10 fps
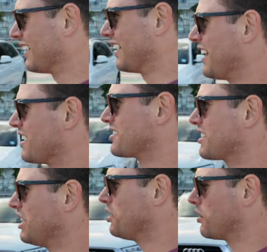Get a
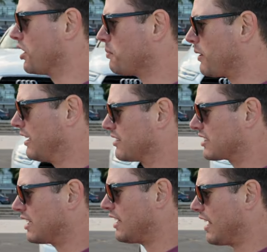ski rope and a
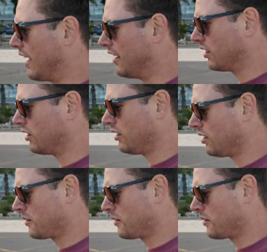ski handle.